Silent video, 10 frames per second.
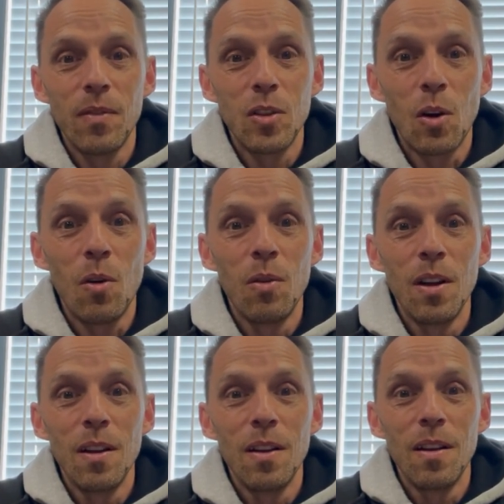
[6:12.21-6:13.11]
So
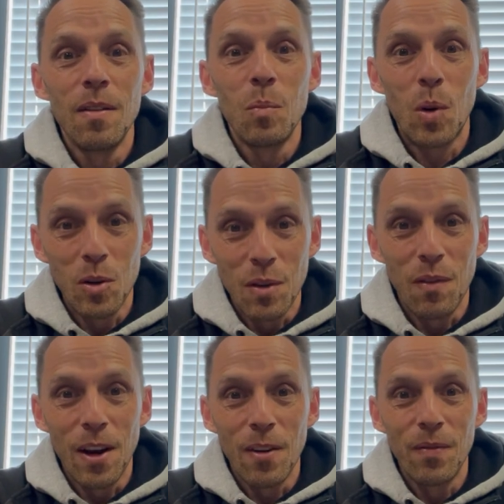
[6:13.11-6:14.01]

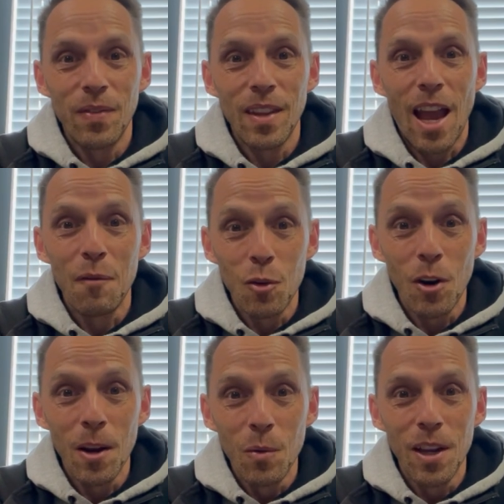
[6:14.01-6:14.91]
persevere. Have a
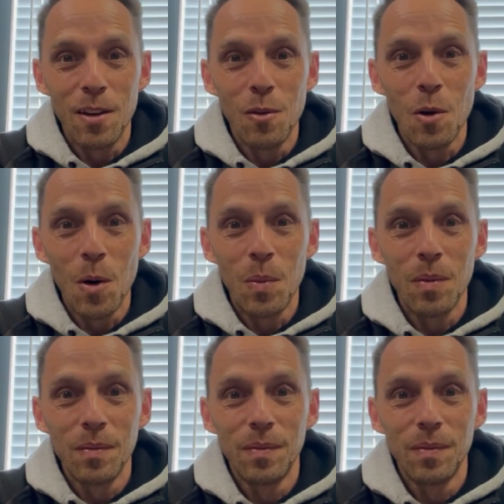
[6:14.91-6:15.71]
great week, New Hope.